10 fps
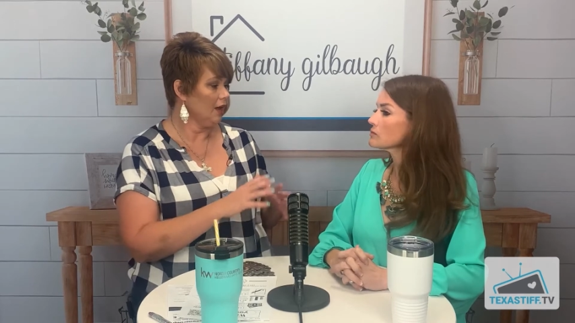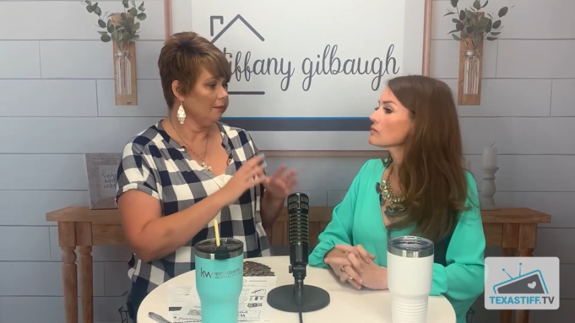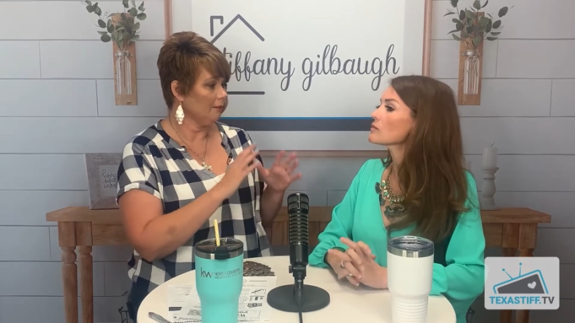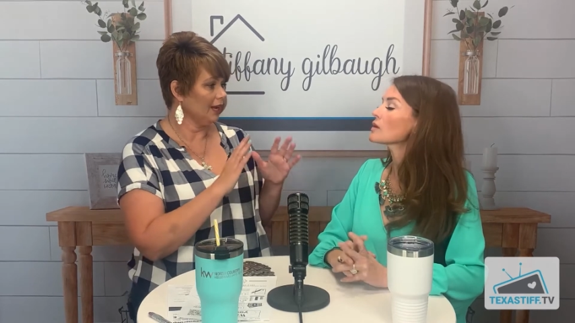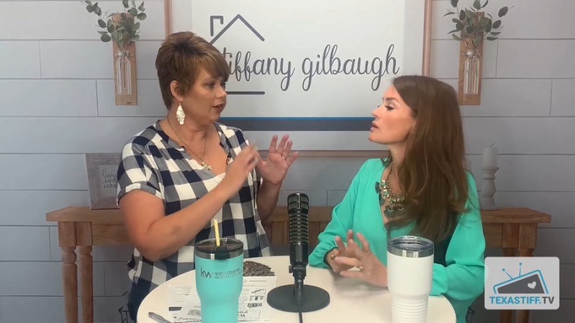
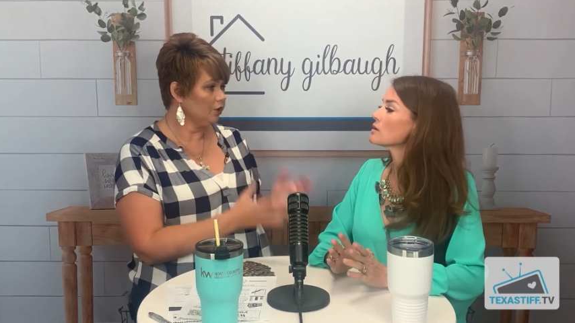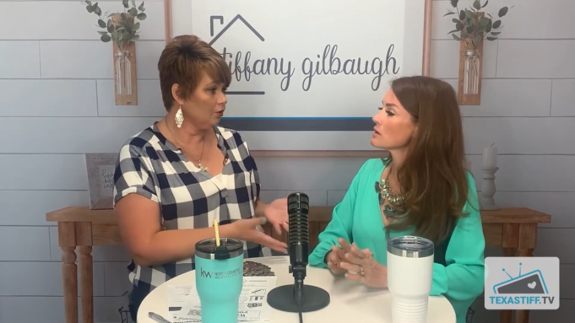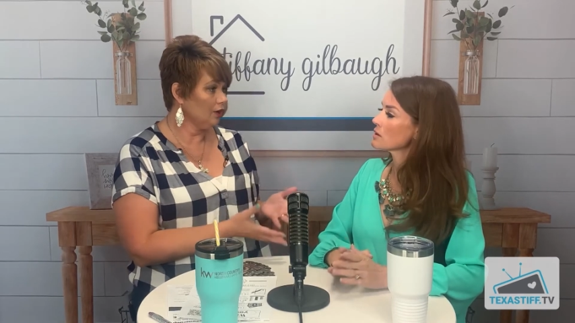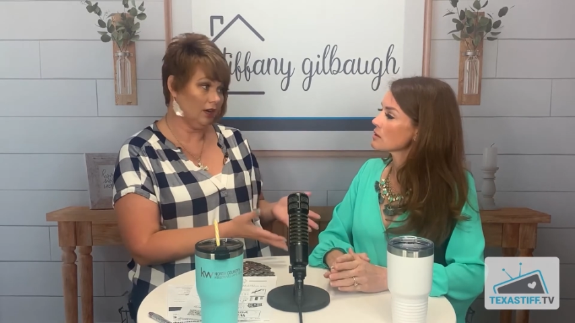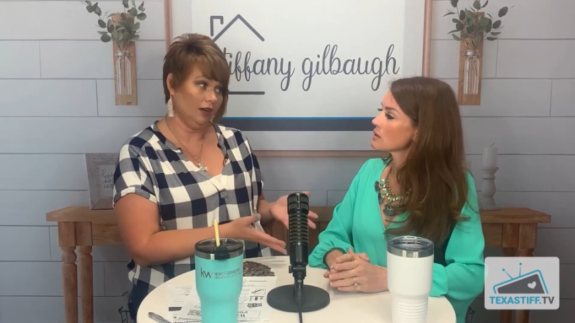Speaker 1: but I know you
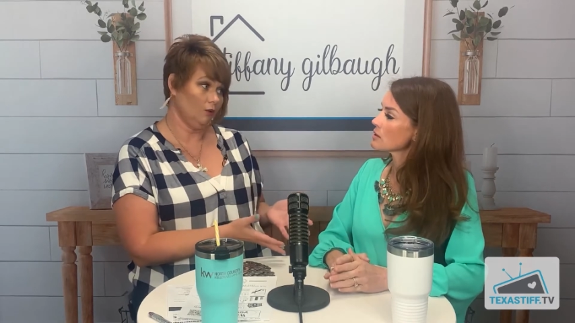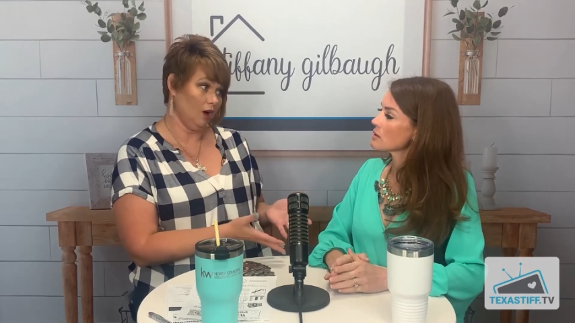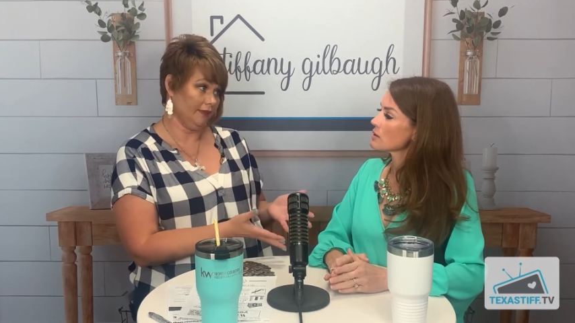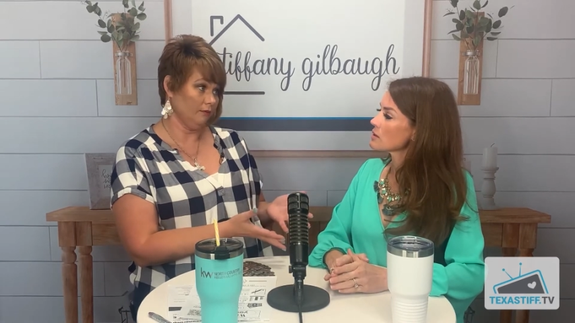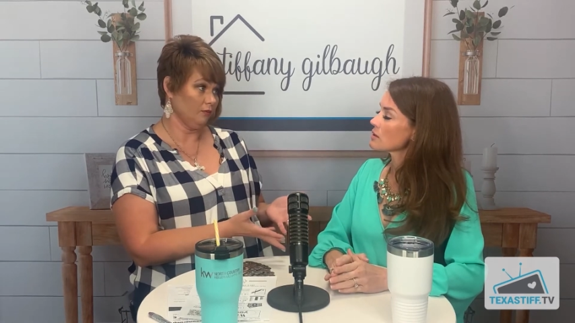can kind of walk
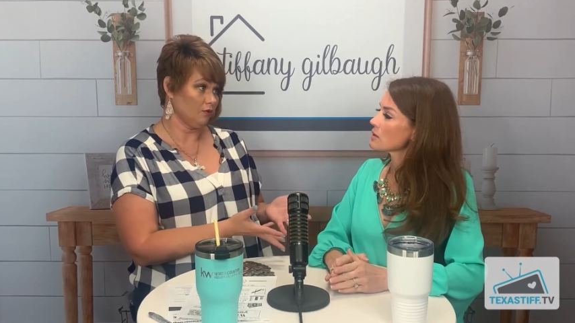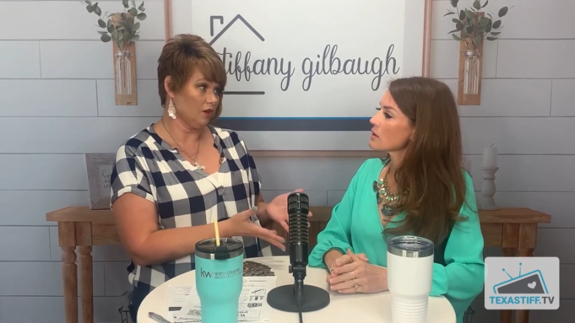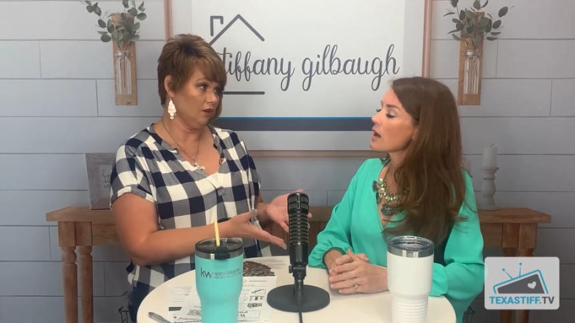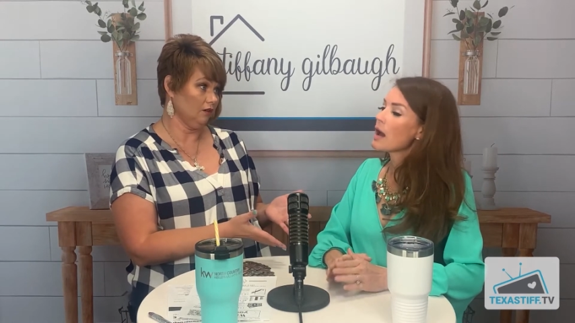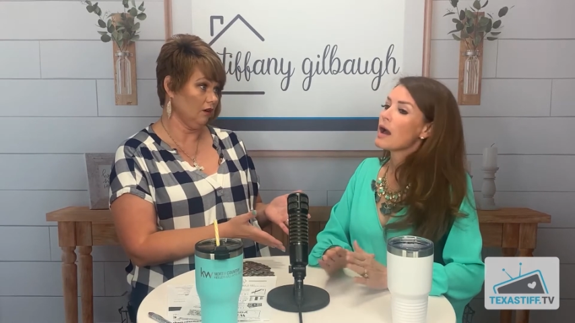them
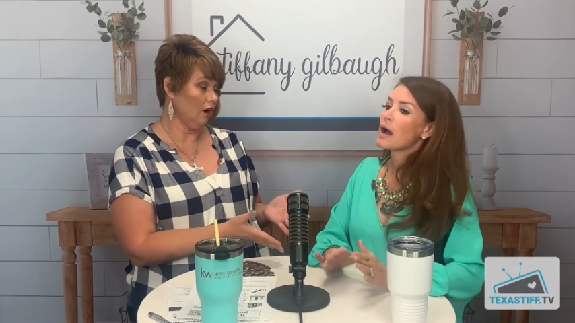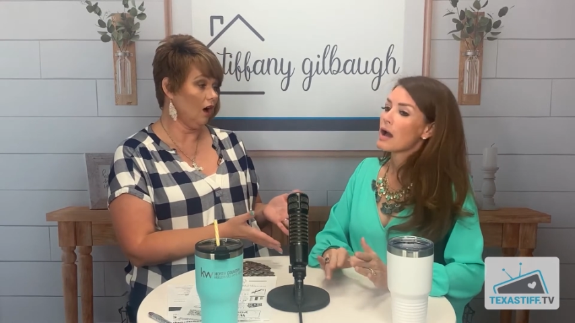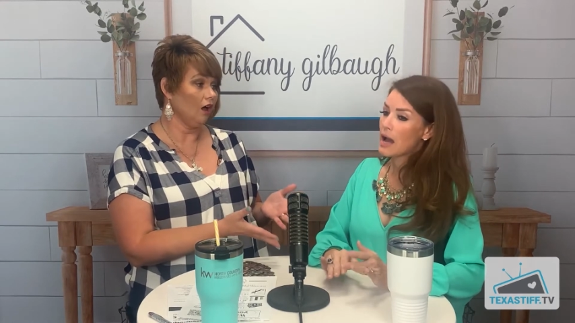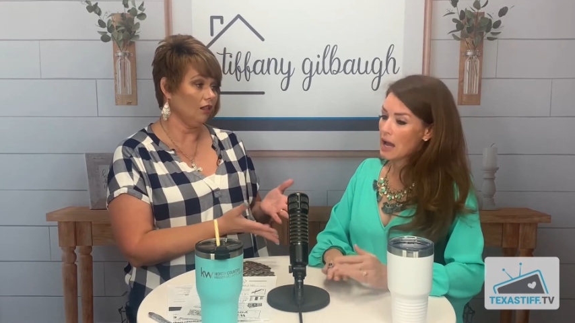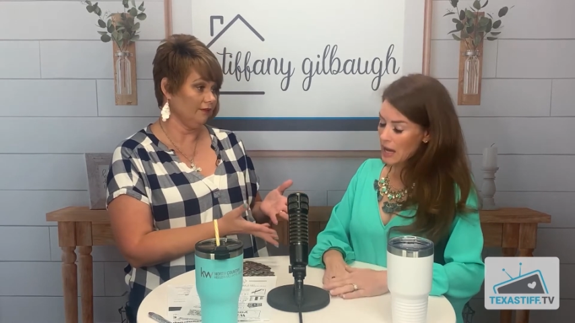through
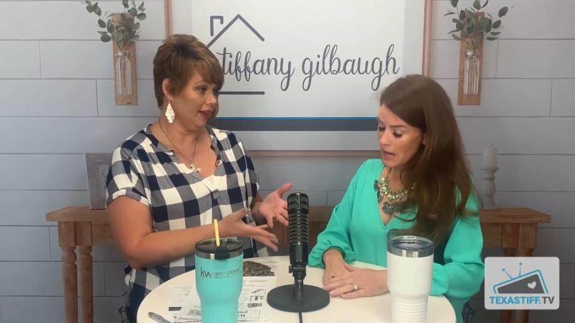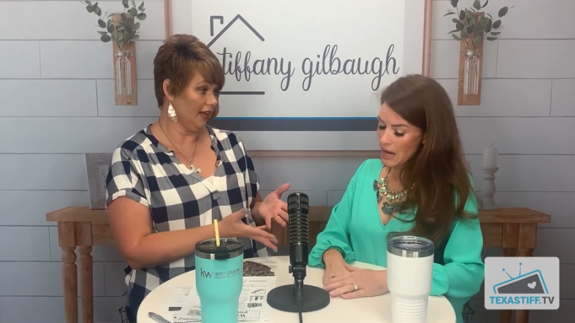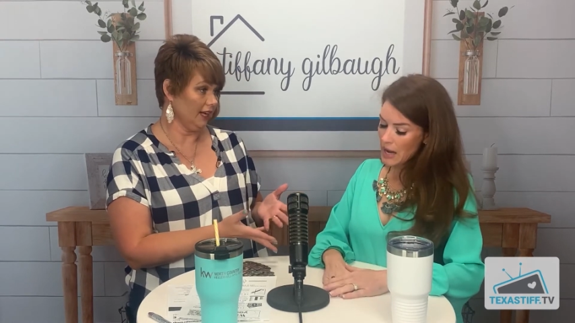all of that